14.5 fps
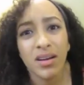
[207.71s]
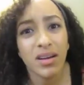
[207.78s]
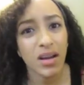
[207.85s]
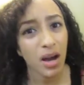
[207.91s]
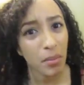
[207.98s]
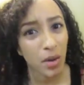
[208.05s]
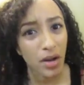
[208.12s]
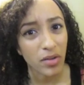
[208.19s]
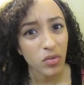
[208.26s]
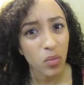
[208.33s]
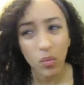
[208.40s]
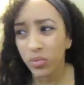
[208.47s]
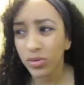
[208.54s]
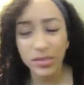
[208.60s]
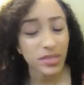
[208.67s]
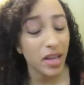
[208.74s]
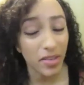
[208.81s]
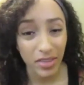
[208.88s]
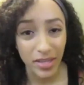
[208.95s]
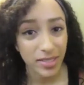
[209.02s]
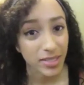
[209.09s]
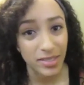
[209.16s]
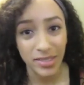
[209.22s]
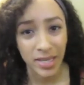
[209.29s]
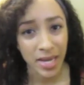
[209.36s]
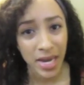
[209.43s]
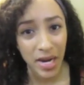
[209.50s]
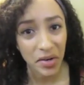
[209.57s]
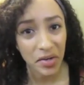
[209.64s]
Come on, there's nothing to
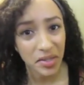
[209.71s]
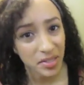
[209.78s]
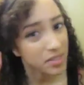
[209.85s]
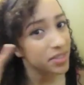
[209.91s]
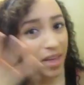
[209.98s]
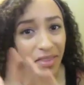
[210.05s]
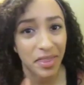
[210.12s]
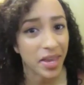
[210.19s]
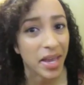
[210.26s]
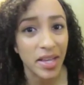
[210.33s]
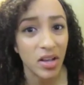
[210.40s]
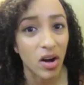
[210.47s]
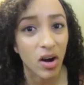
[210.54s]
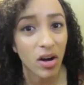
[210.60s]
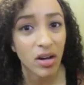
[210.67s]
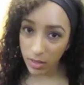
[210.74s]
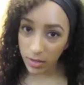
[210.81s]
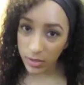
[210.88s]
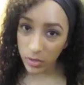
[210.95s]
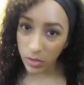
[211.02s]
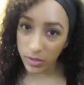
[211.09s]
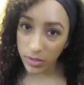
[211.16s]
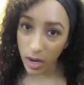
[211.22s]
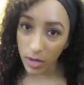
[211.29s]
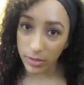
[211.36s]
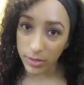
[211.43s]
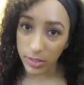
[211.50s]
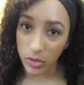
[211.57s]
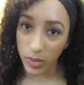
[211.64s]
see here. Nothing at all. This whole
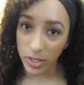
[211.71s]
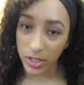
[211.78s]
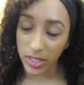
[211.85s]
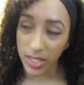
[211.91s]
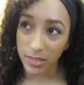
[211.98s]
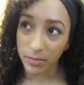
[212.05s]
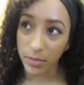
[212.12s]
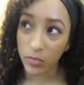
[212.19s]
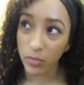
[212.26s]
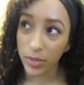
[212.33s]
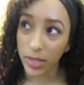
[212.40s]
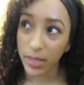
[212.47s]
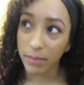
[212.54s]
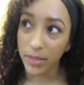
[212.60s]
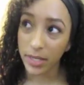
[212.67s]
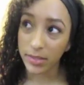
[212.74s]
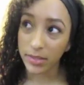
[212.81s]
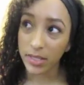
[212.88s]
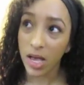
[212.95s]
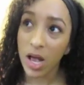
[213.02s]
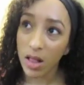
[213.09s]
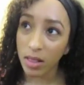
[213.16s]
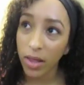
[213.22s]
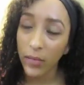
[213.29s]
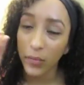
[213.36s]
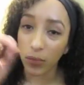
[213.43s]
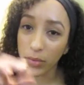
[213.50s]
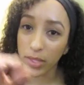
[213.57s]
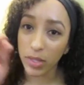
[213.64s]
stalker situation has me really pissed. Like,
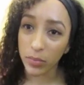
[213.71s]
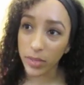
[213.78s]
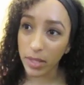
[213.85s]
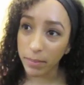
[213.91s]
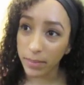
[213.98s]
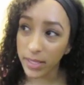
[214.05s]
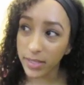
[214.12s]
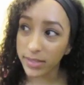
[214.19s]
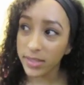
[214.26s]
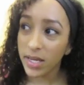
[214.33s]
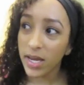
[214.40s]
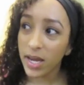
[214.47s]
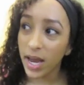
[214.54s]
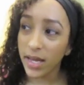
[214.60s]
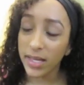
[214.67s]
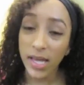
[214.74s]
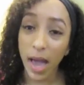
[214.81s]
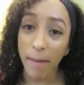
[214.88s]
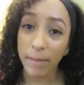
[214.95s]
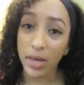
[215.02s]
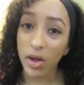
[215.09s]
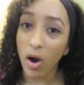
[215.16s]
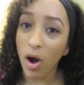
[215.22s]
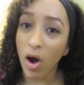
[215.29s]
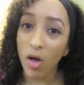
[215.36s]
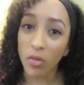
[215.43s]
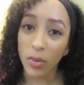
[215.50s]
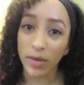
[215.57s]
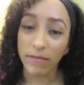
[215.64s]
really, really pissed. And he had me
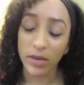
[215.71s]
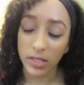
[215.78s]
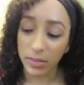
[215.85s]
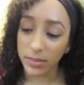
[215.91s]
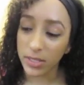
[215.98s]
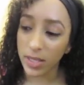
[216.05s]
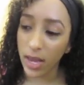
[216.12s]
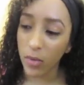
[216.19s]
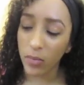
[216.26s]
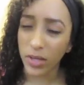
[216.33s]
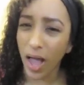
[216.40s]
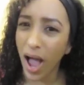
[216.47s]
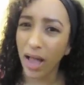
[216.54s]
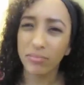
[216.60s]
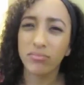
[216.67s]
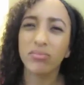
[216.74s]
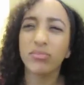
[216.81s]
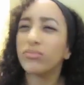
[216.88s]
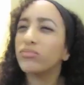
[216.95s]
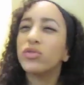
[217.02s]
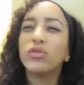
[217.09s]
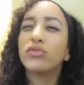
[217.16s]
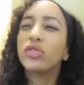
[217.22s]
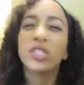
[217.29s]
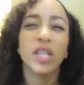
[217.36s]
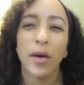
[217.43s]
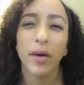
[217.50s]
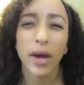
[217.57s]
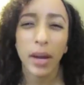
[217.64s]
all the way fucked up today when I, you're
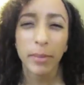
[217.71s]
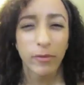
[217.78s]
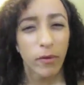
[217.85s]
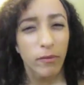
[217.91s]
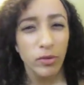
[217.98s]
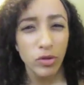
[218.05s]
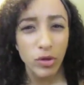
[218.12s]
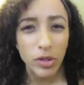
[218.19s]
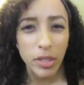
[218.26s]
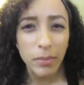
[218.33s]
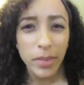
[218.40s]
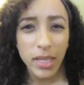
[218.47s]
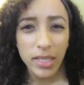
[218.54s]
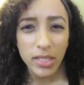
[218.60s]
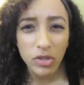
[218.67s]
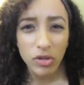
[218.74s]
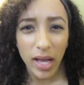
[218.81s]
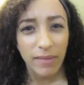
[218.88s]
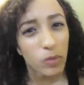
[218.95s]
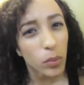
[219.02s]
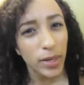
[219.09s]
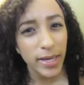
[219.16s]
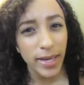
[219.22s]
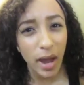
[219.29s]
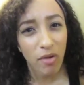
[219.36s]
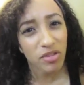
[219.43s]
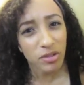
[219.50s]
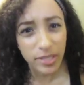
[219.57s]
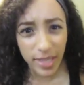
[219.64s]
staring at me for over 30 minutes and you're not even working
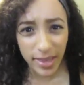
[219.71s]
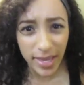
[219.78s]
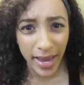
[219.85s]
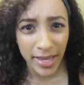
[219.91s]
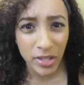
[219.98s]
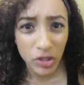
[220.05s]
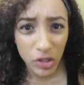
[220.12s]
out and there's nothing I can